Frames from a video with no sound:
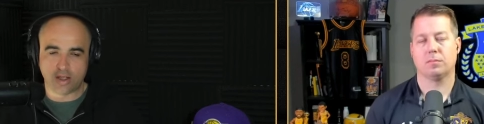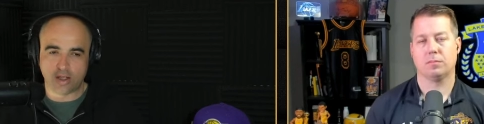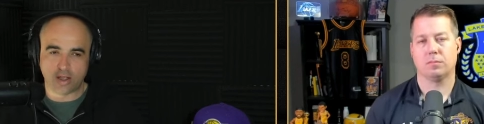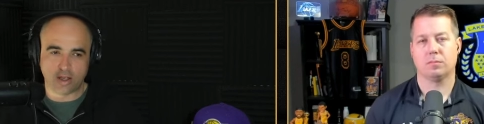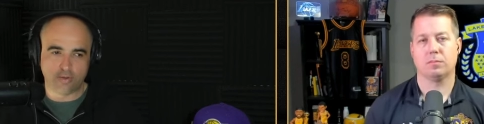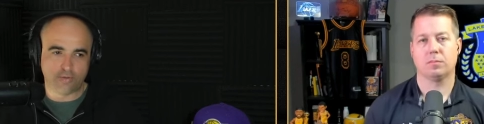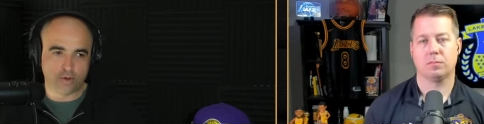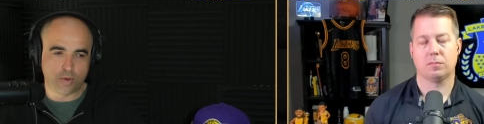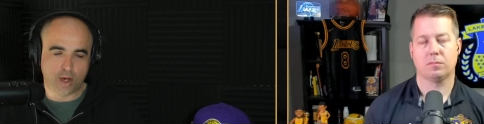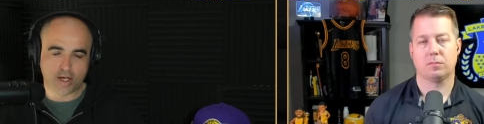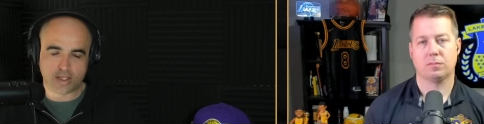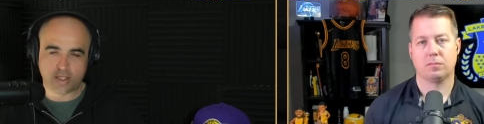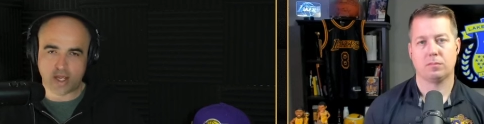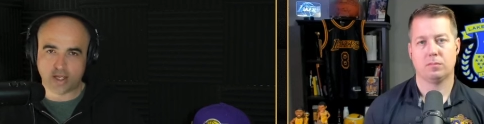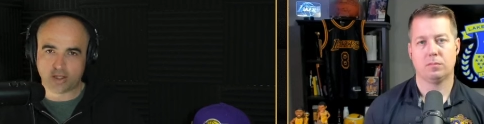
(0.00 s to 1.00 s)
Speaker 1: if you want to
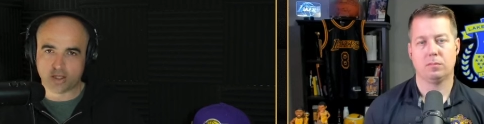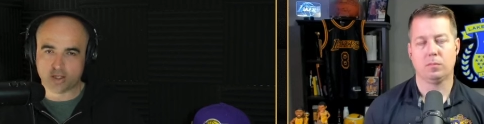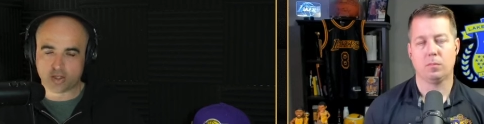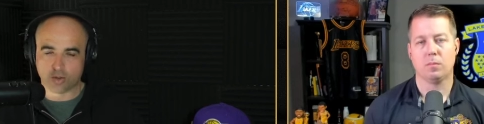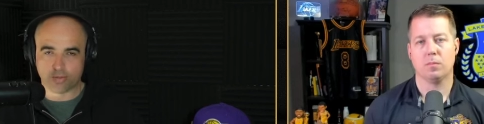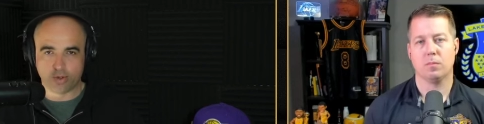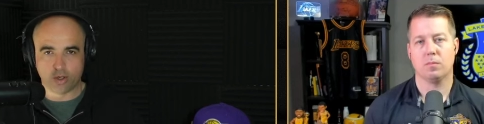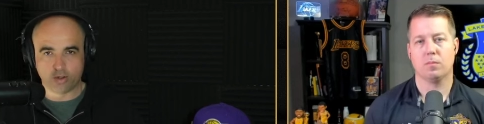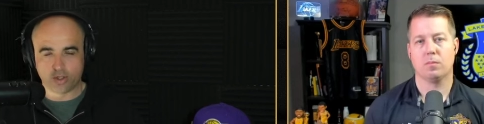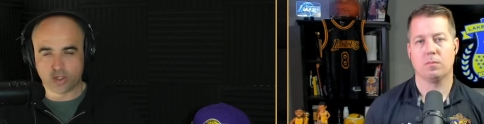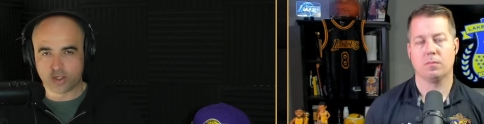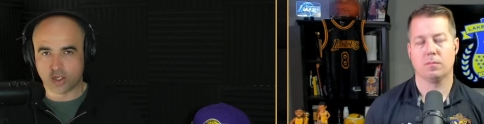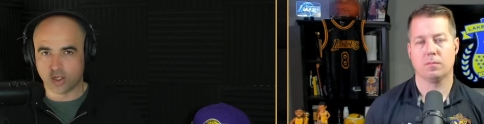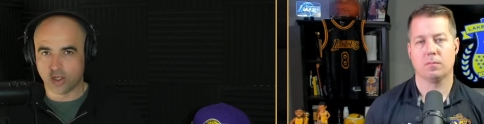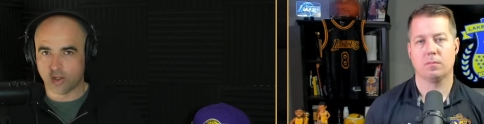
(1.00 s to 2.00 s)
take this, approach this
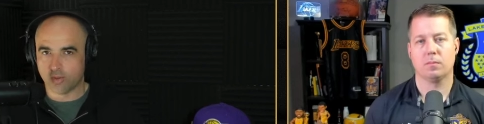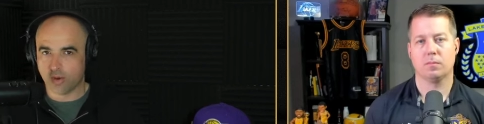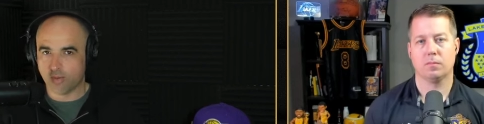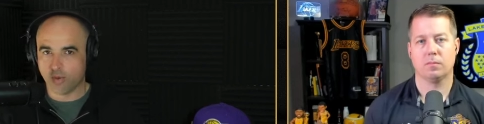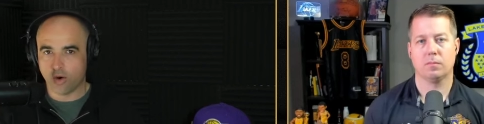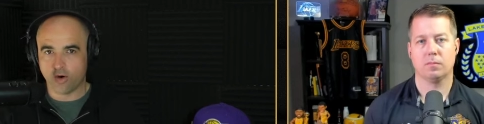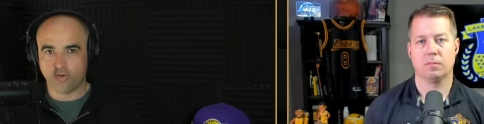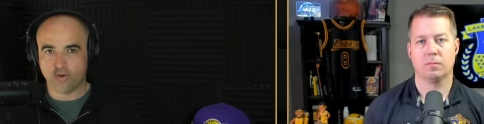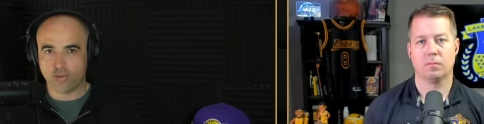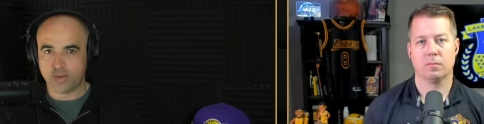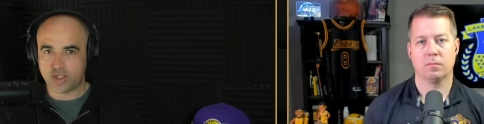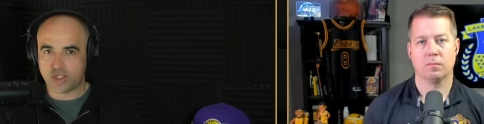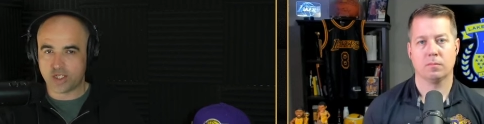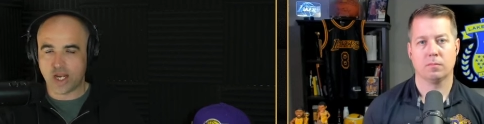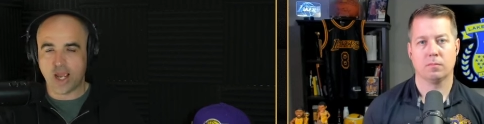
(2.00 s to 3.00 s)
a little bit more from a
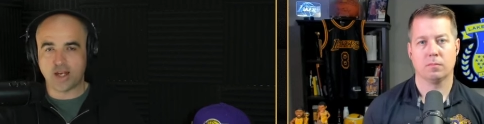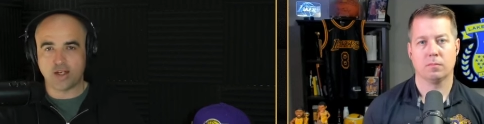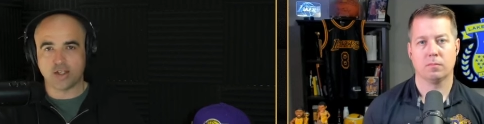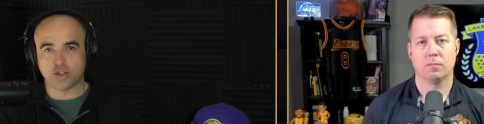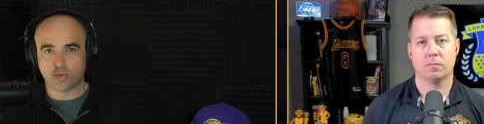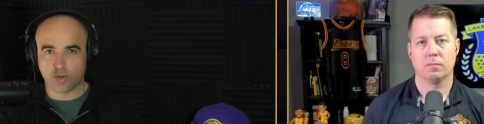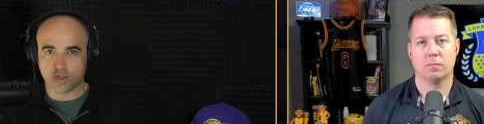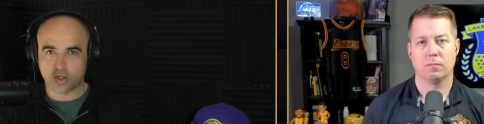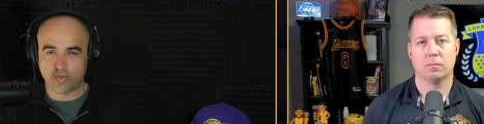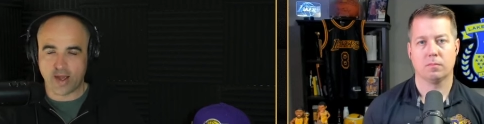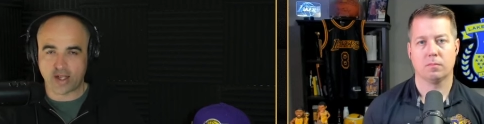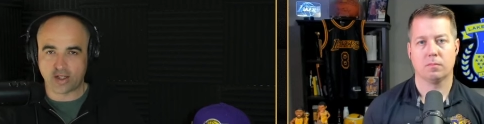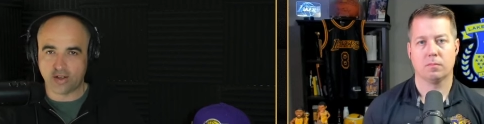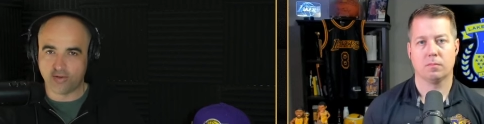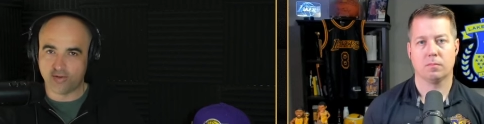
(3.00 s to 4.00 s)
standings
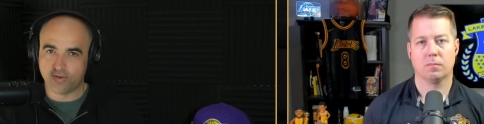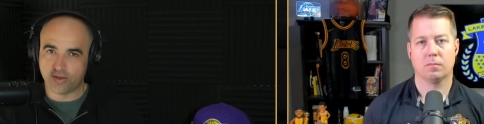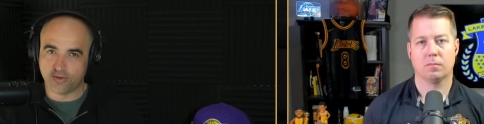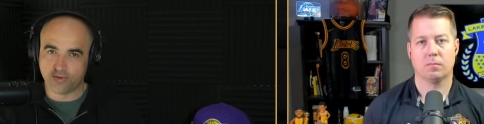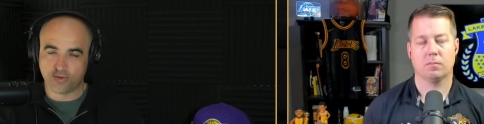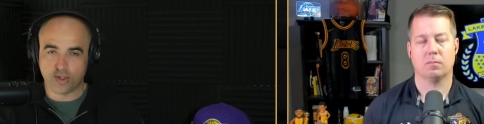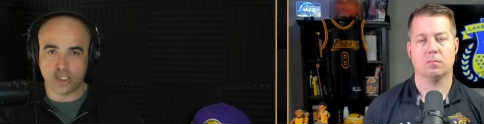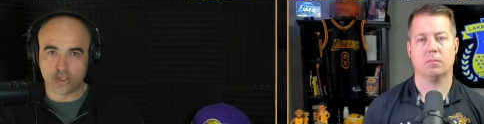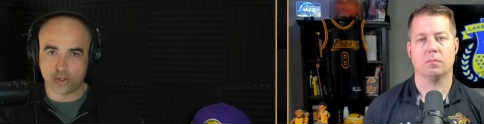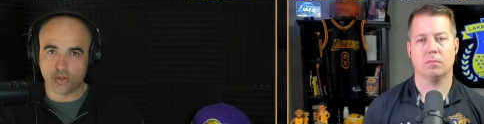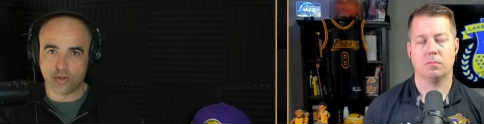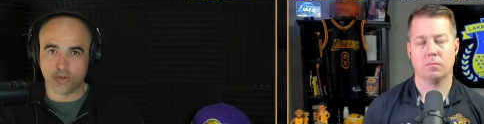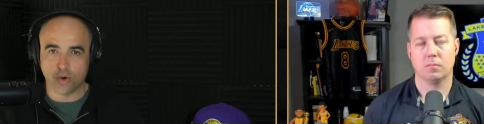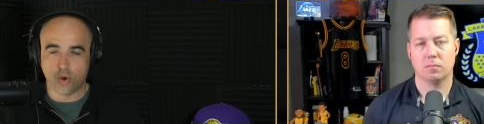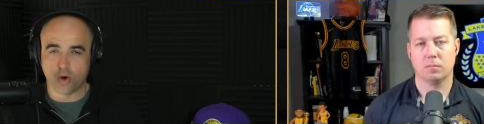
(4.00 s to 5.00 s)
perspective, feel free
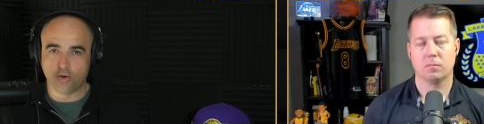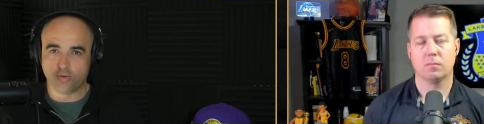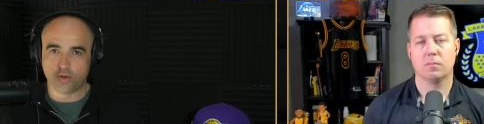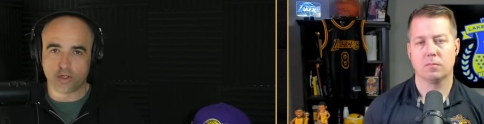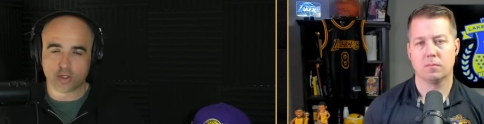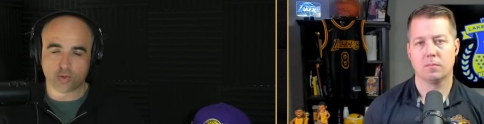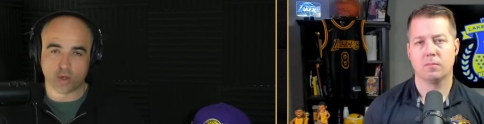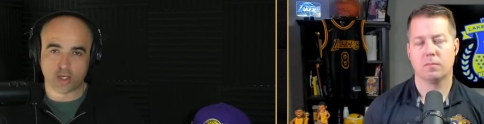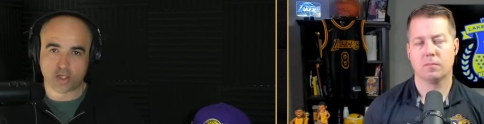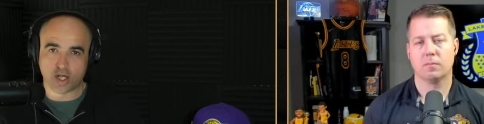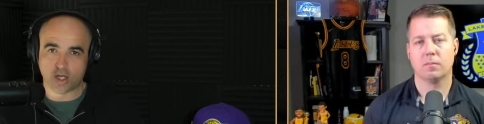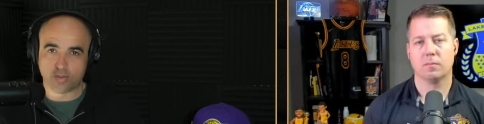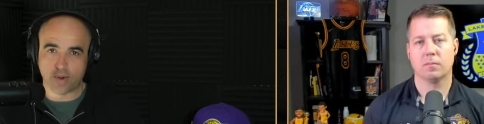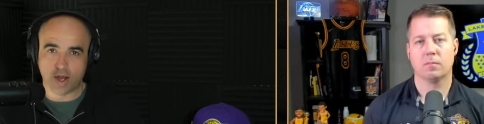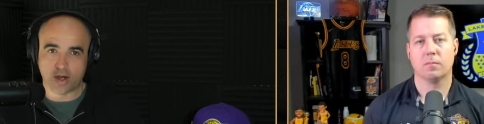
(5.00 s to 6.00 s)
to. Or if you just want to
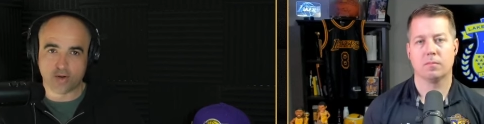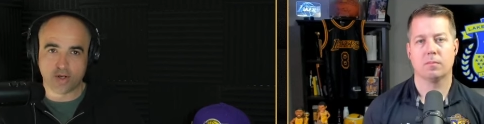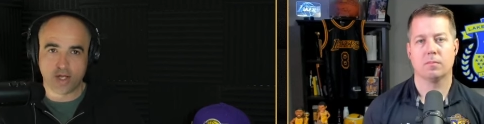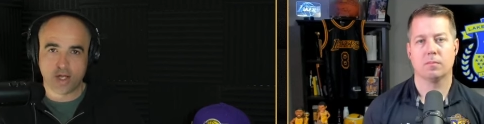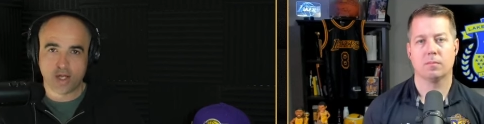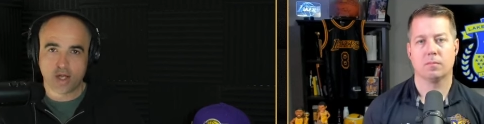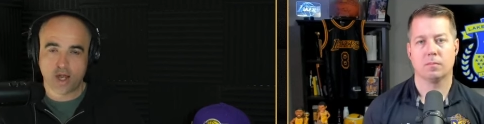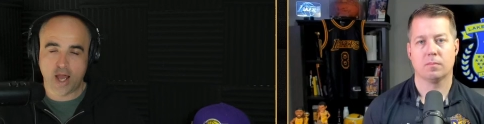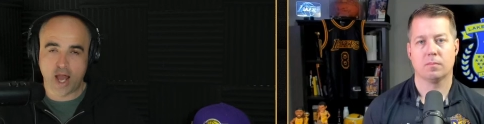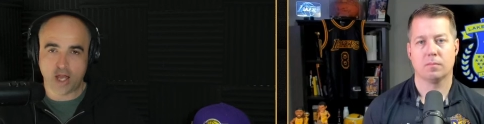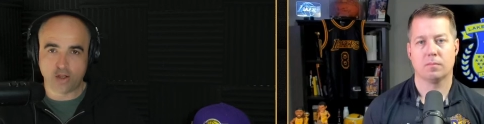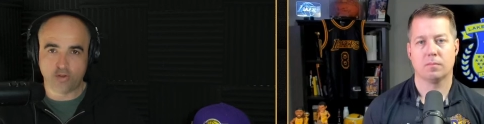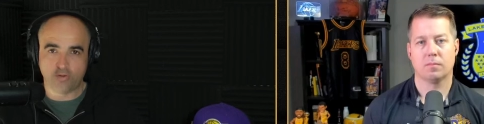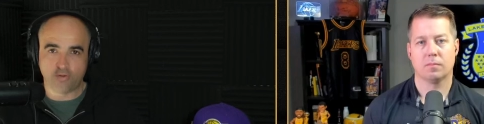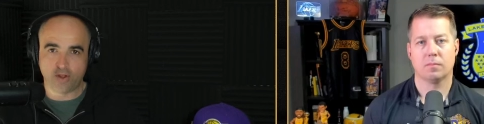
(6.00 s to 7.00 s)
talk about how
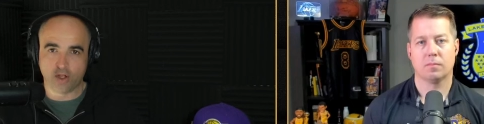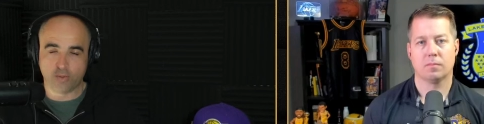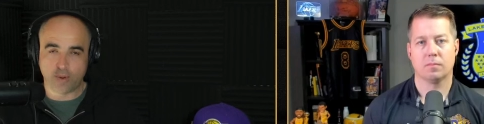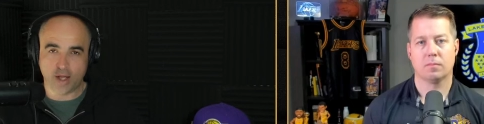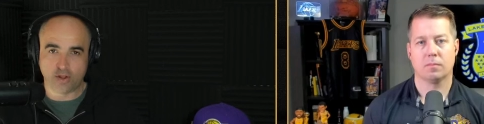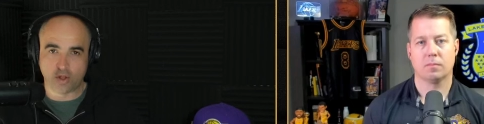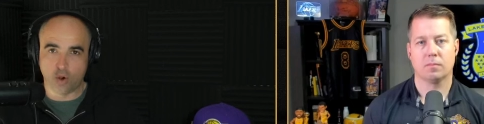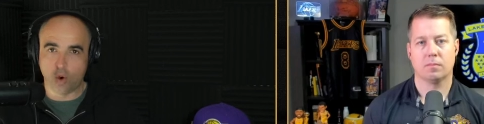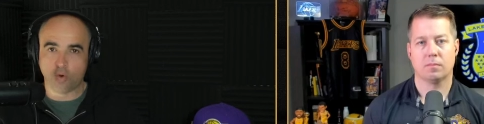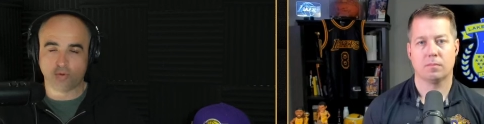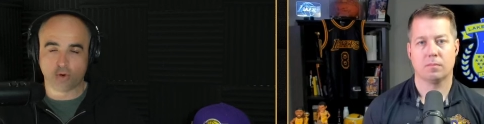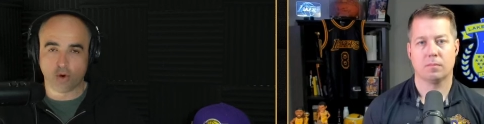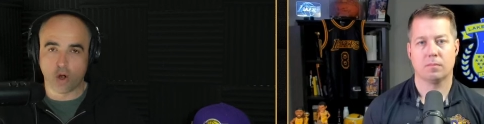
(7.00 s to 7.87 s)
you feel about the overall